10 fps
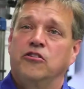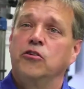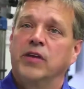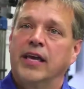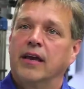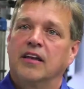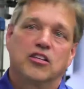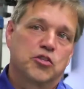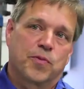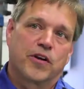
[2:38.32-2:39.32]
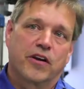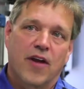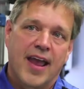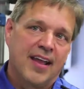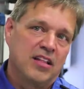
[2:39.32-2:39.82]
tuning and the spring
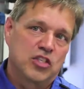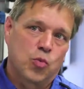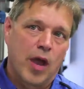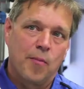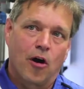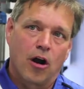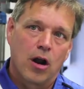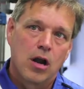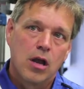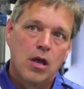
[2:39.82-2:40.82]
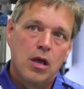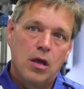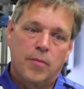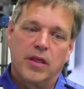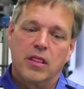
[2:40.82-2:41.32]
rate and the sway bar.
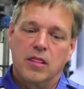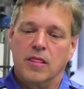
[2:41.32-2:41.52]
But